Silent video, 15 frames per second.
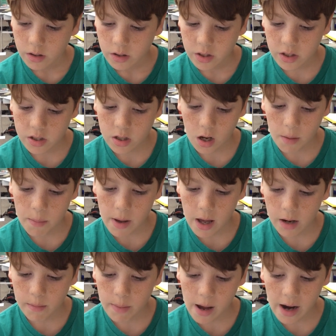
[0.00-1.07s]
She saw
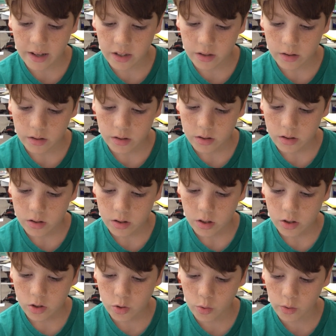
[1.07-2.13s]
Pet and Patty
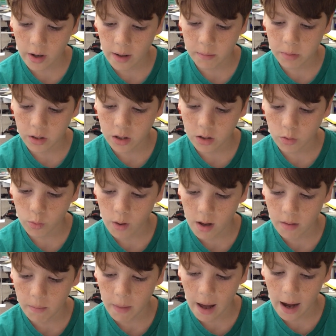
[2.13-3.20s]
scrambling
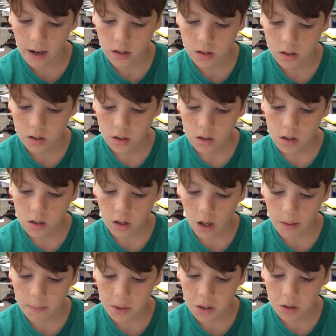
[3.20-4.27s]
wet backs,
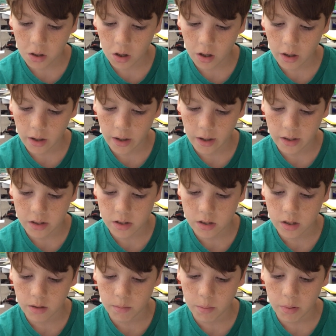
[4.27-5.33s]
climbing a
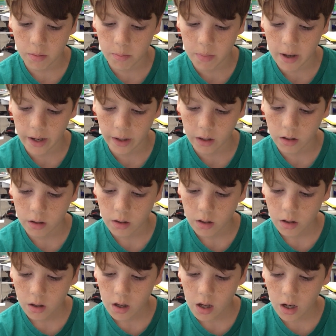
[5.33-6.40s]
steep bank,
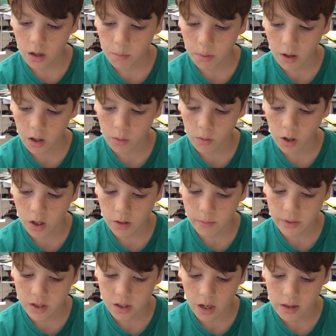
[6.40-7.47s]
and Pa running
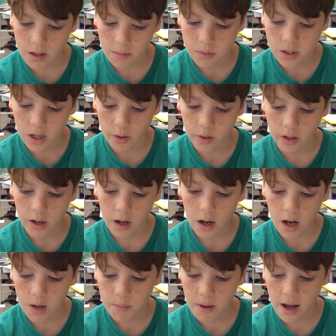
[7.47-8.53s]
beside them, shouting,
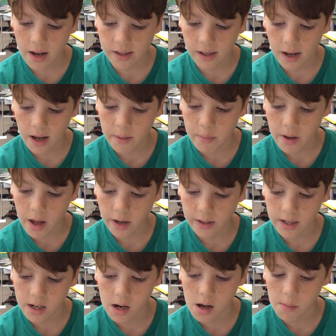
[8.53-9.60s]
Hi, Patty, hi, Pet,
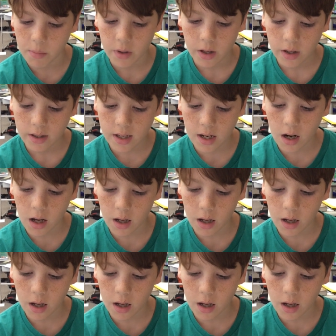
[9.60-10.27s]
get up, get